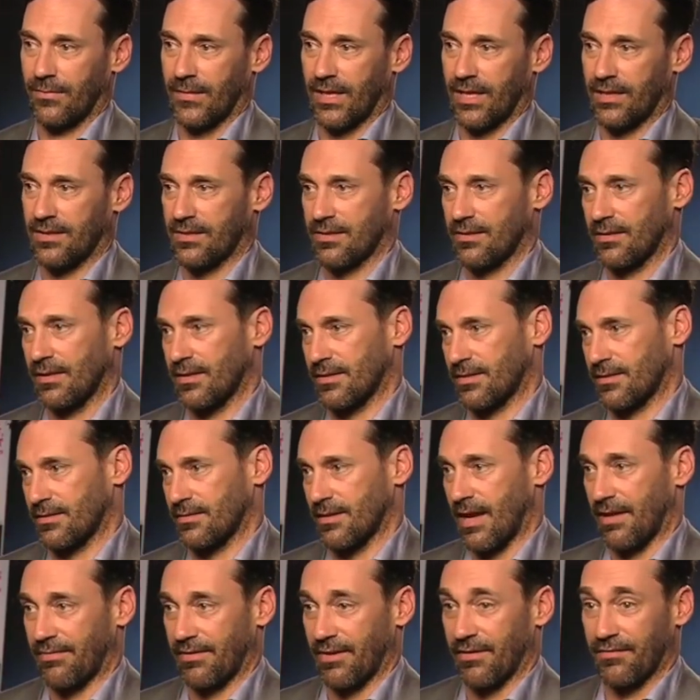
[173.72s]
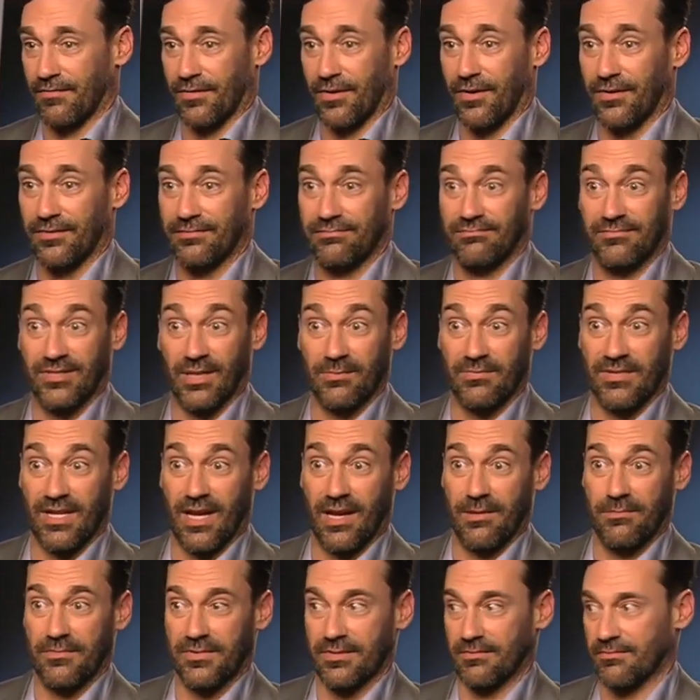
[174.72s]
it's not their fault
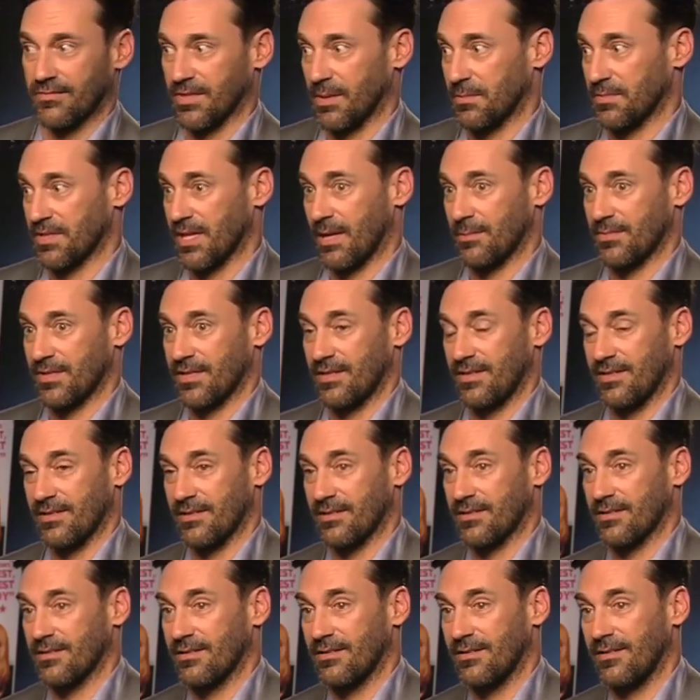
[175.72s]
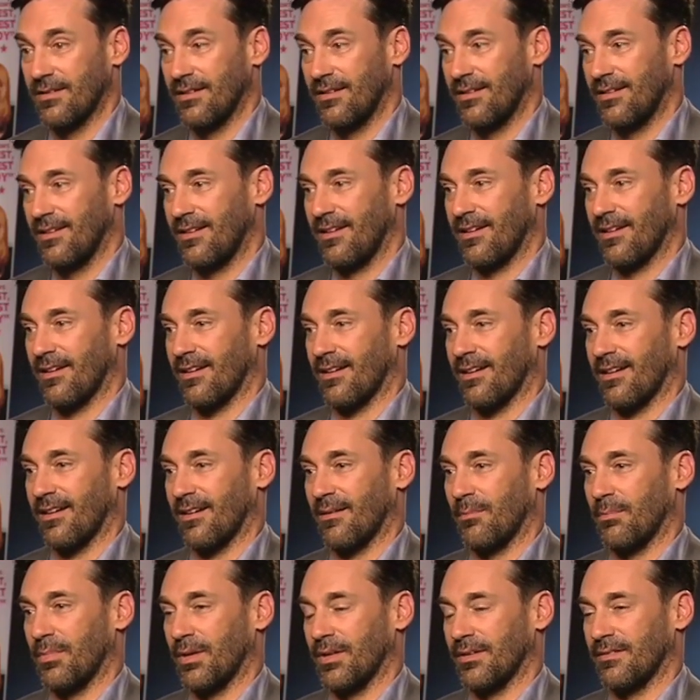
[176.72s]
sometimes. Sometimes it is,
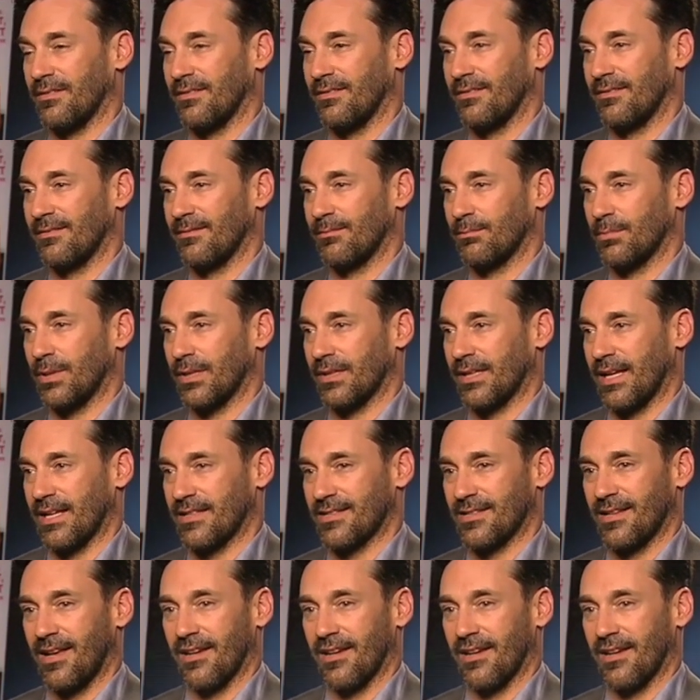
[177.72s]
but that's